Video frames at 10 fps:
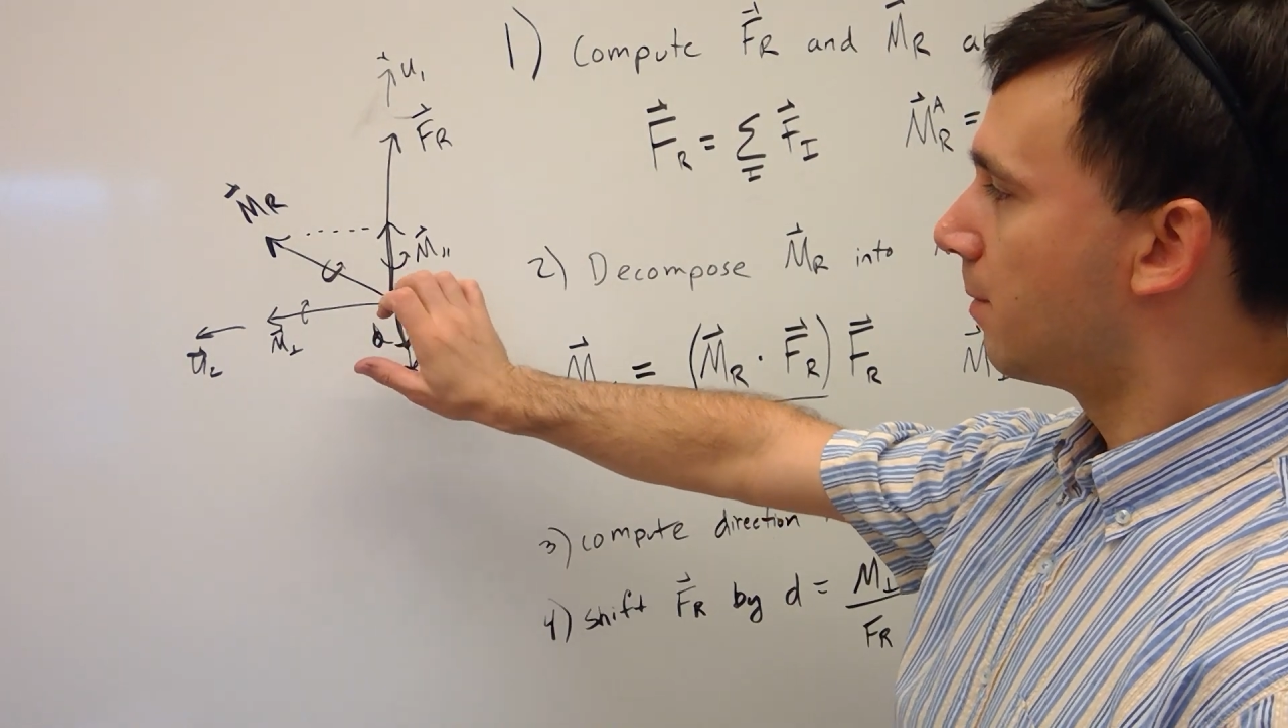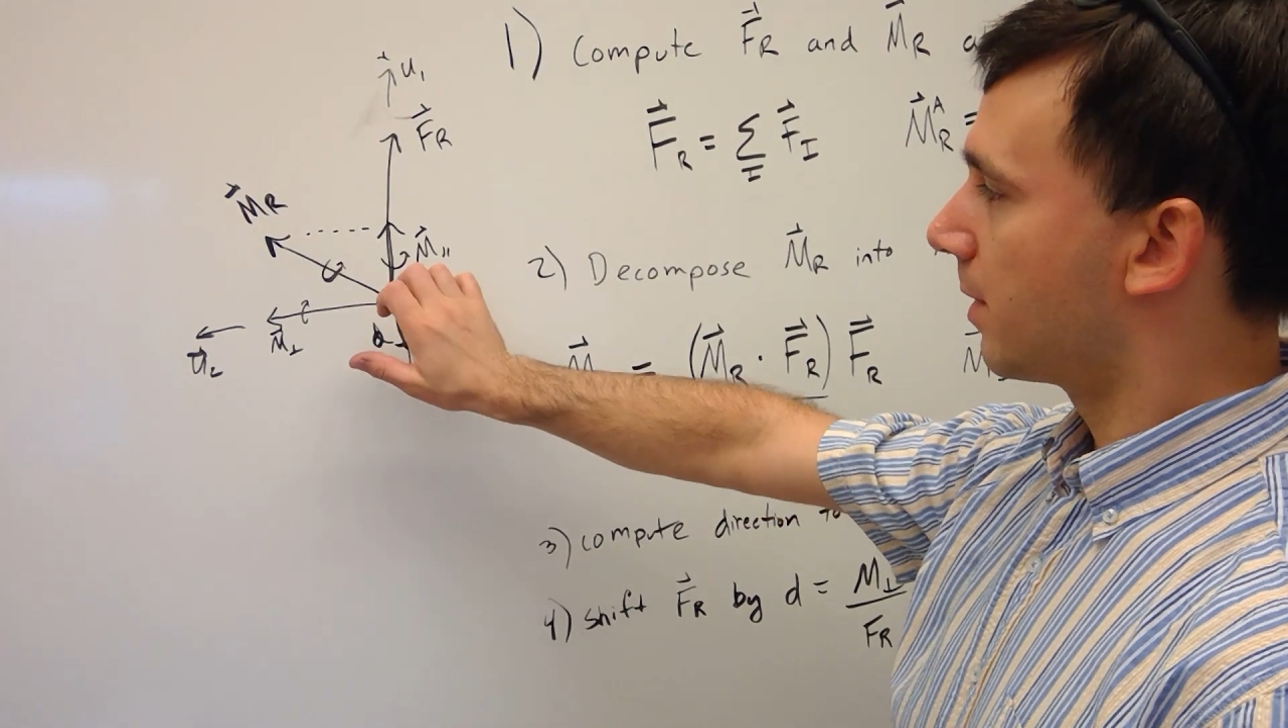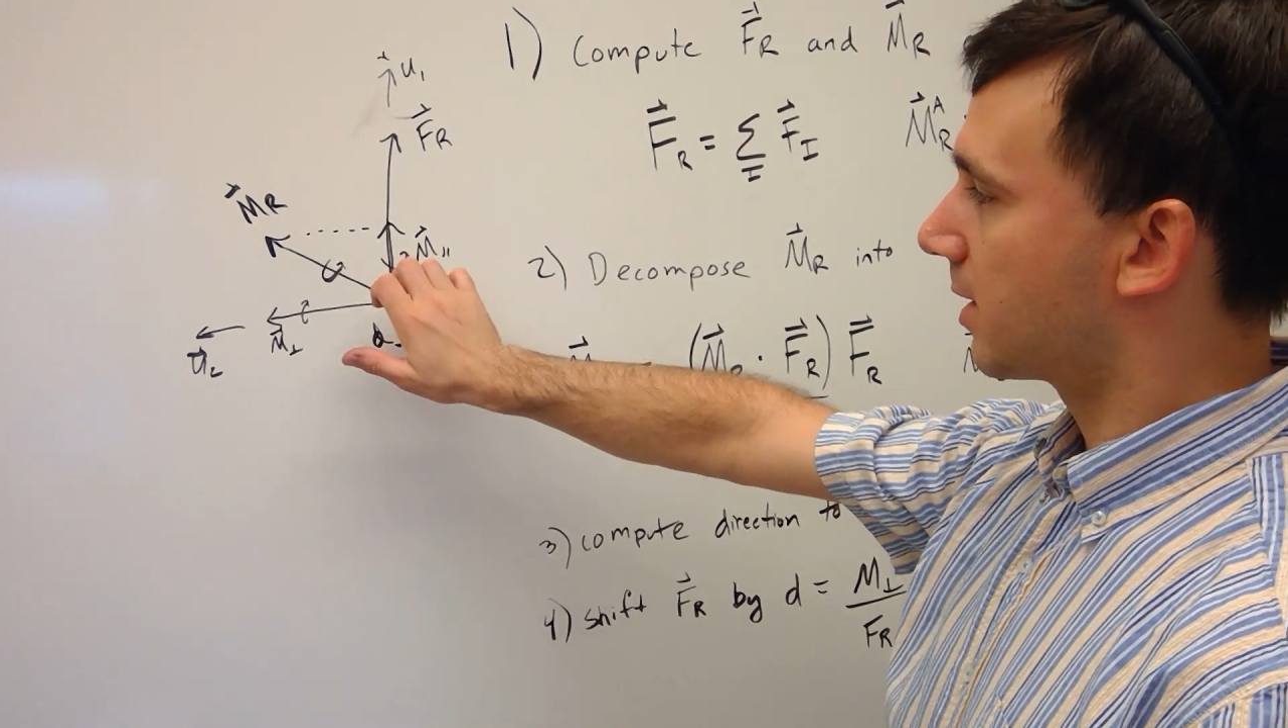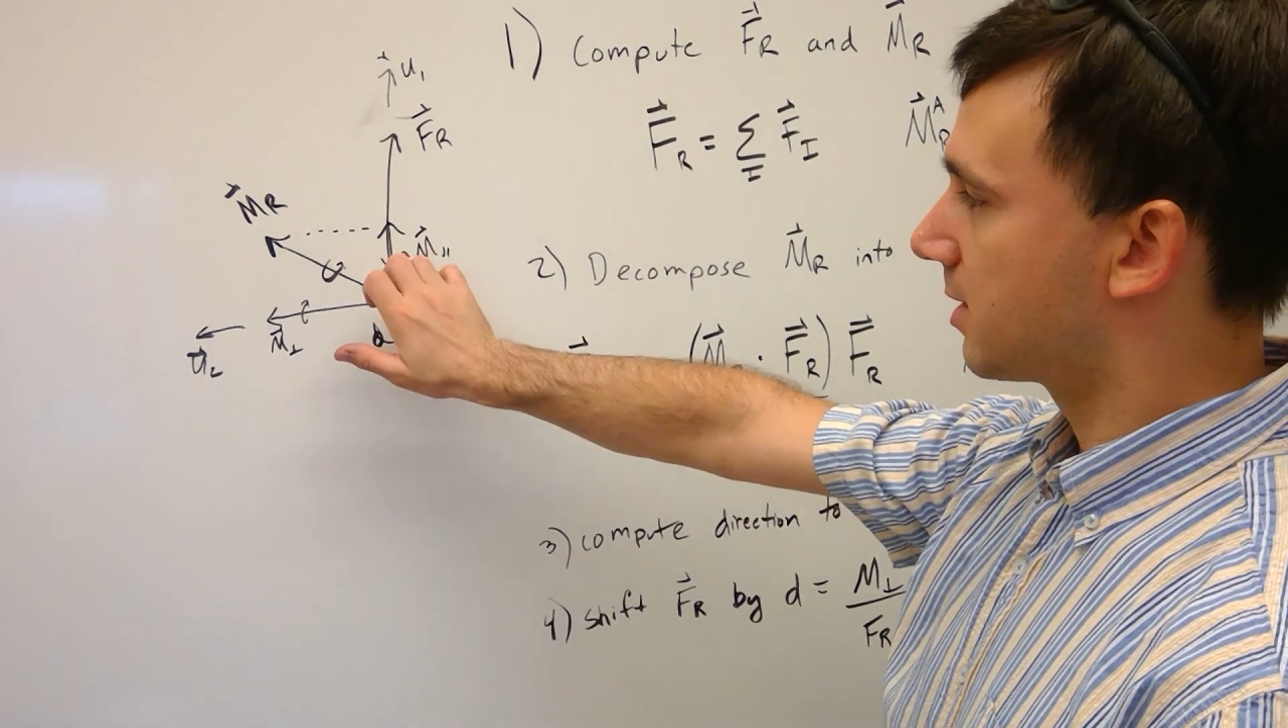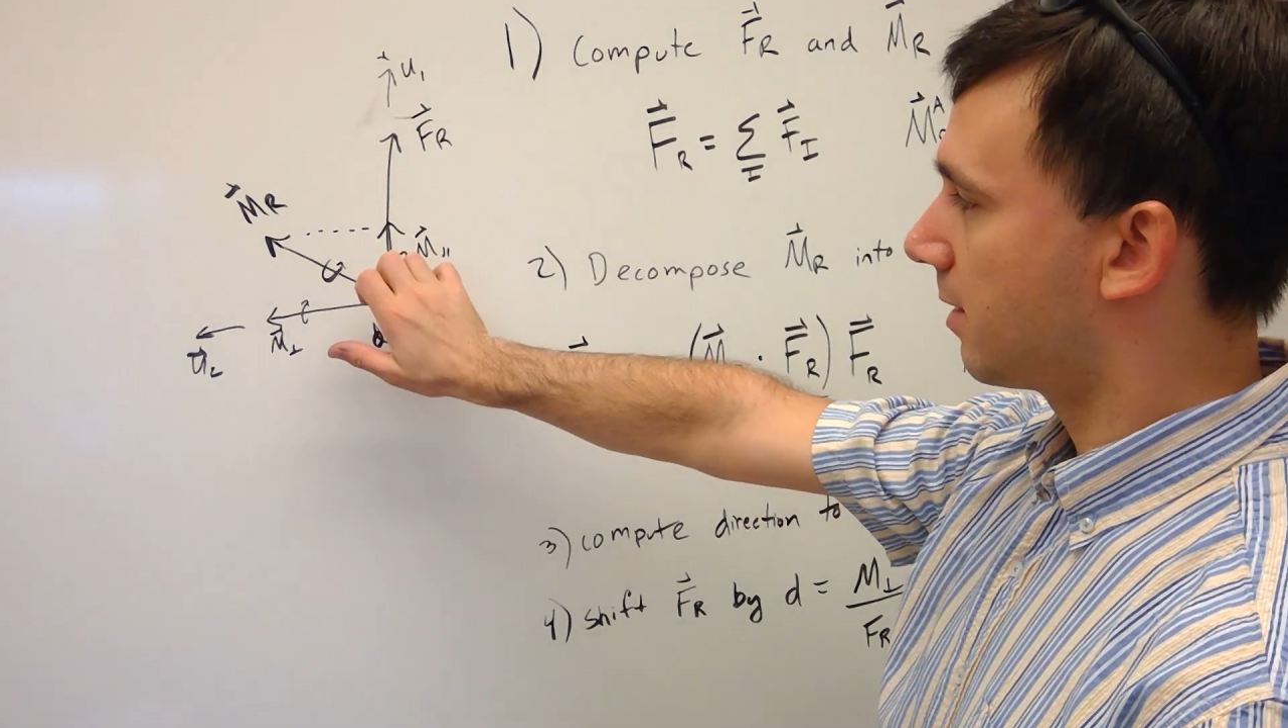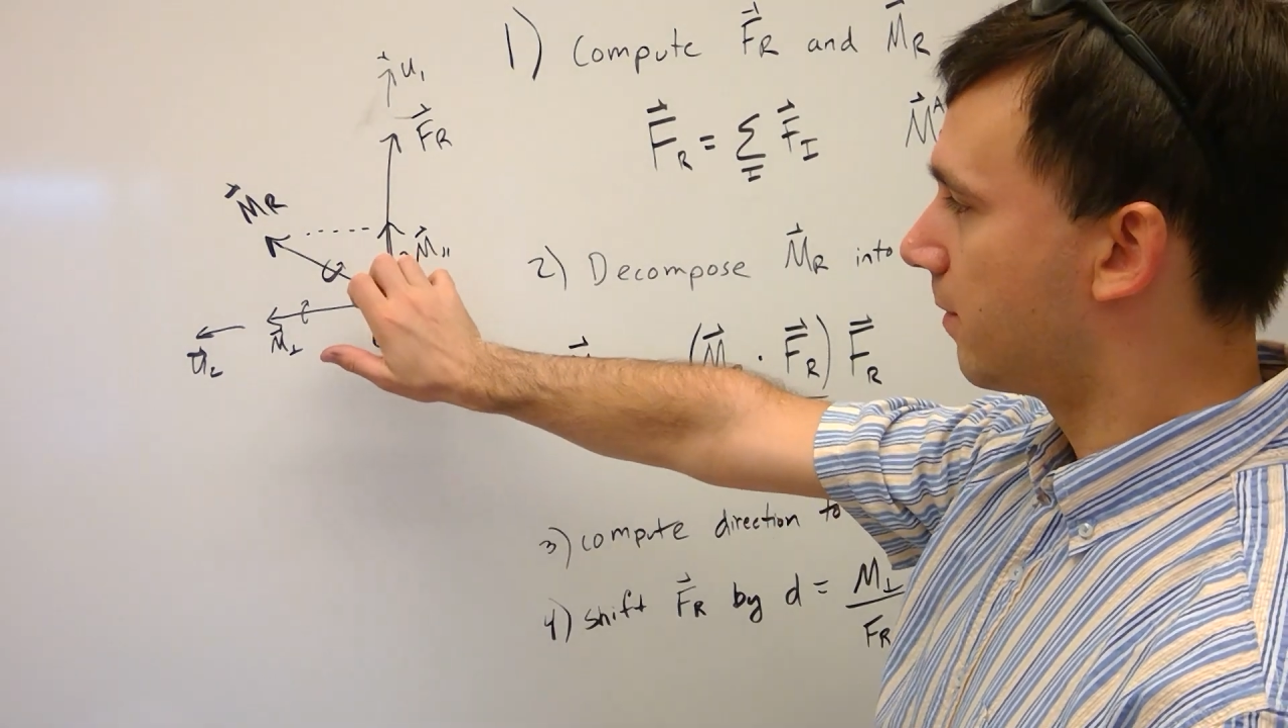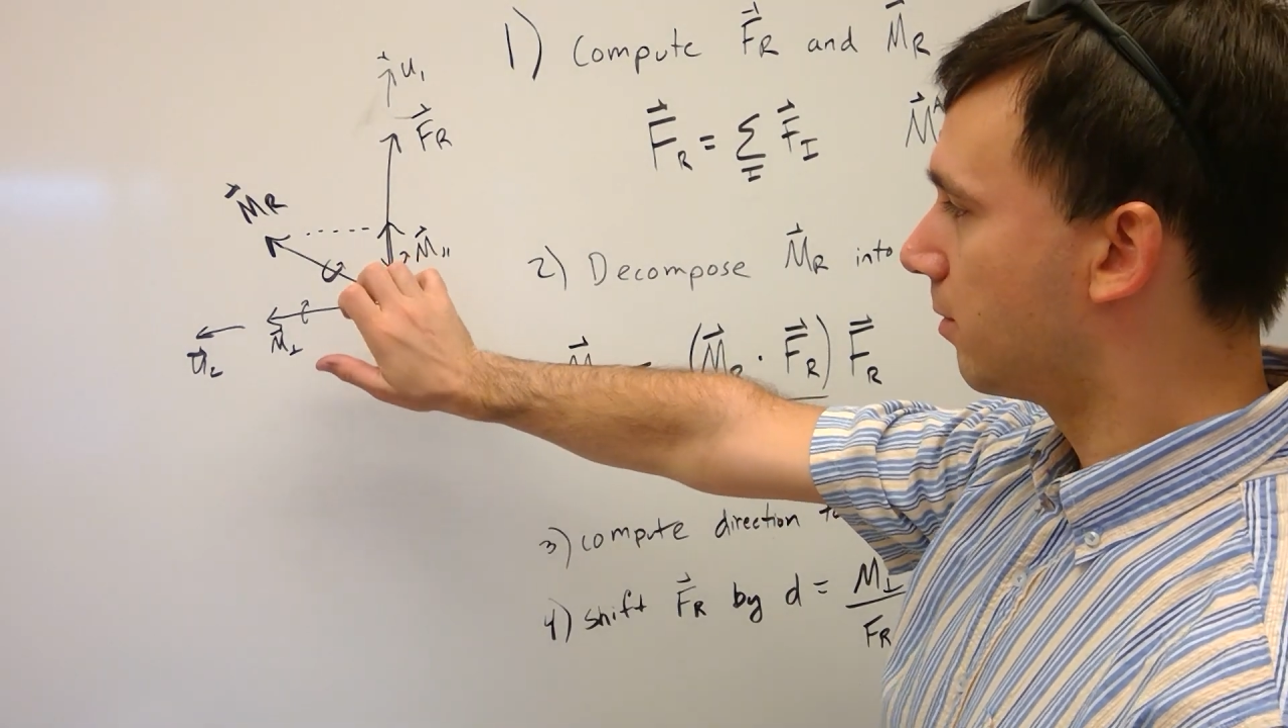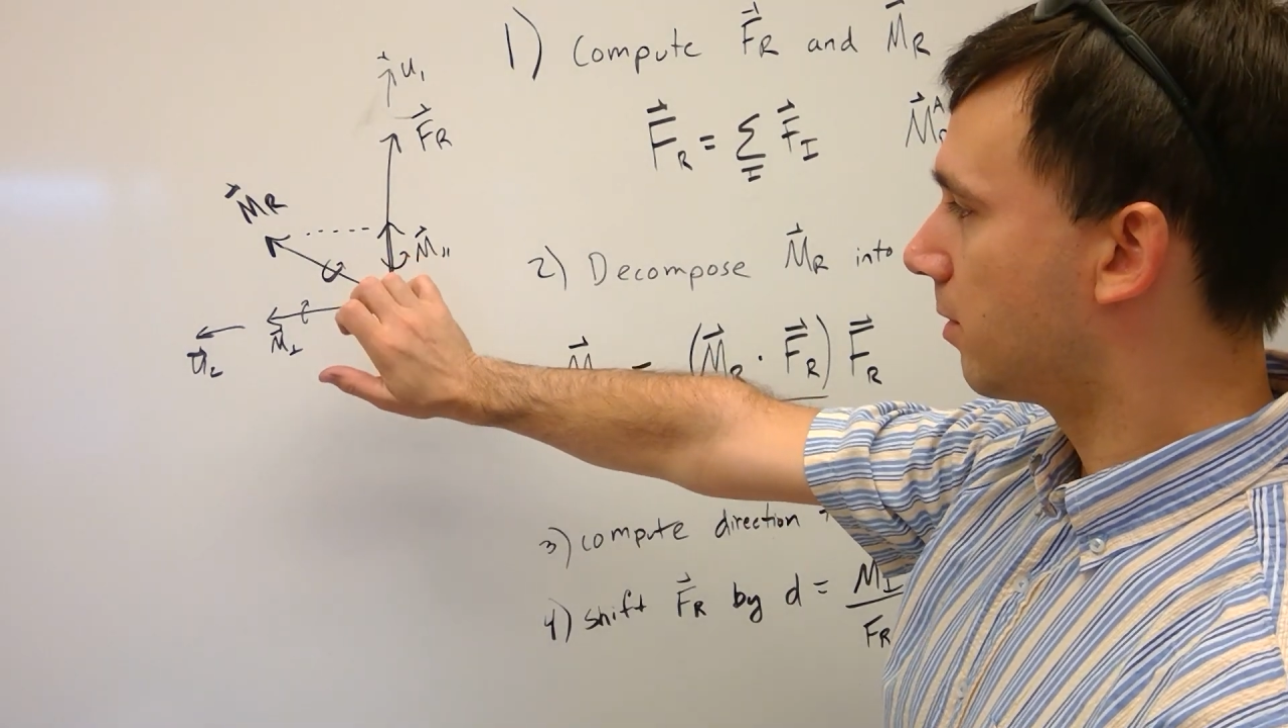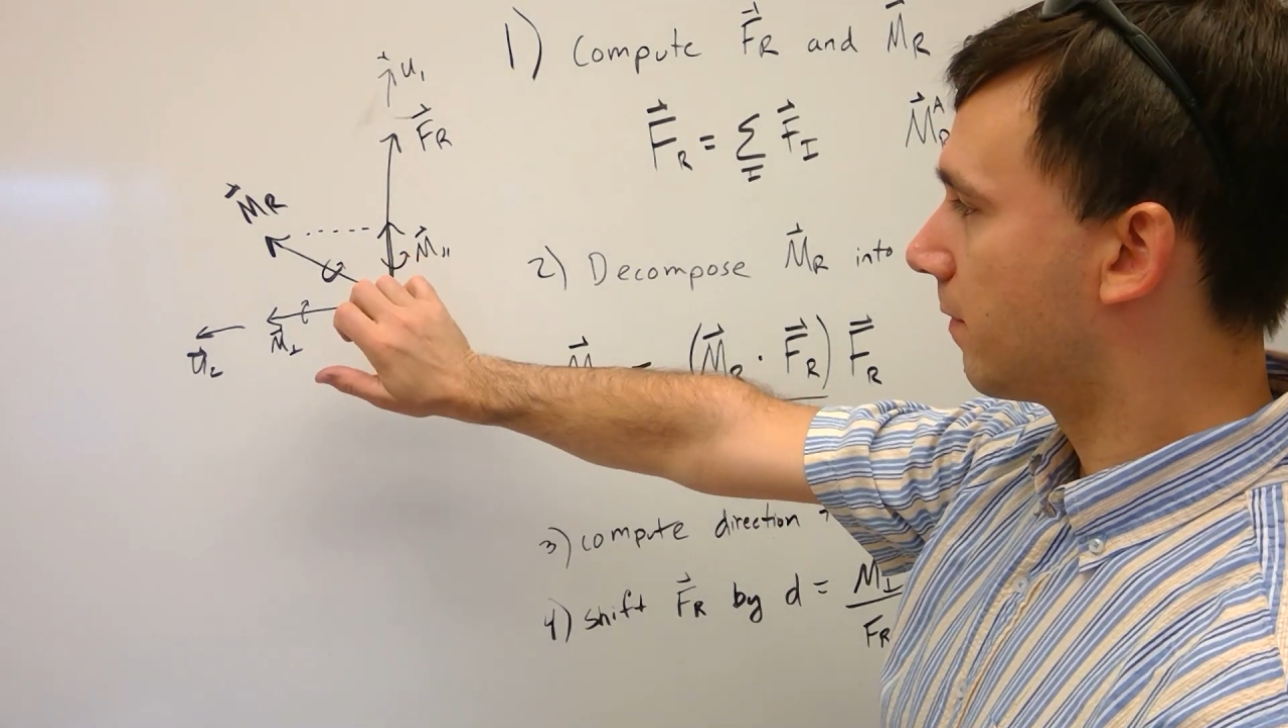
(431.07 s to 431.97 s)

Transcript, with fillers: because if you